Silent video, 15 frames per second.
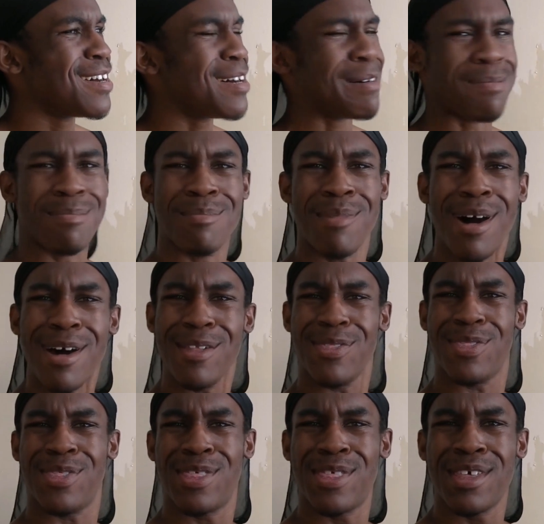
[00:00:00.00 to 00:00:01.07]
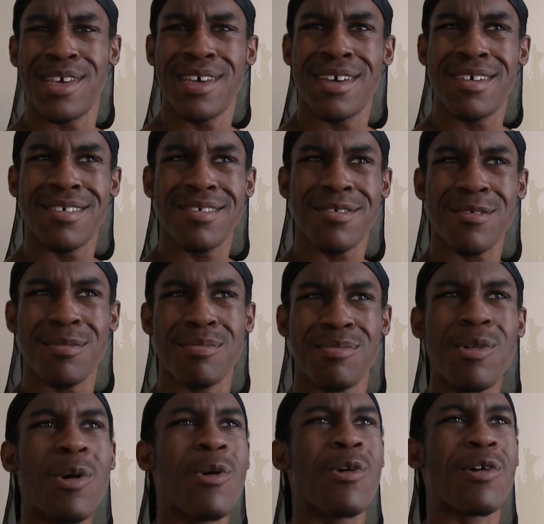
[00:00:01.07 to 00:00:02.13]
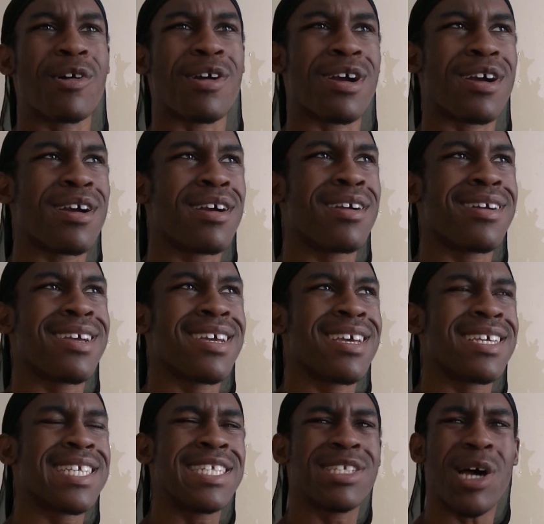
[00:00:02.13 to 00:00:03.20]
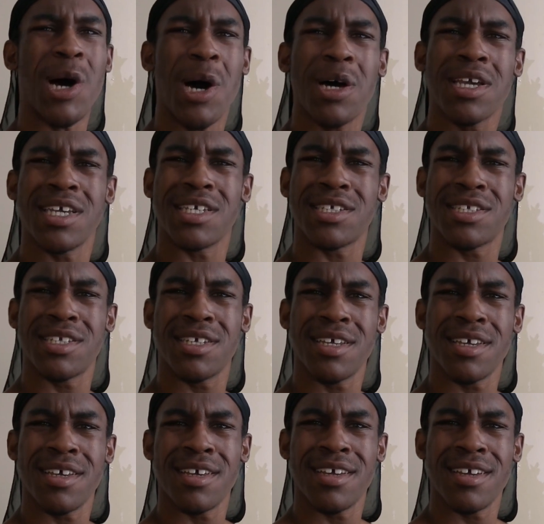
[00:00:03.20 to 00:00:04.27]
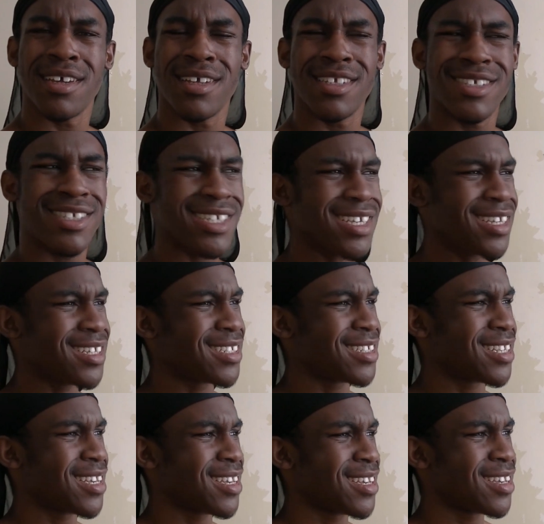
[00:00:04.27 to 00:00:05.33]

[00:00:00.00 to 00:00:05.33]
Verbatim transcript: a month or more since August. Jeez.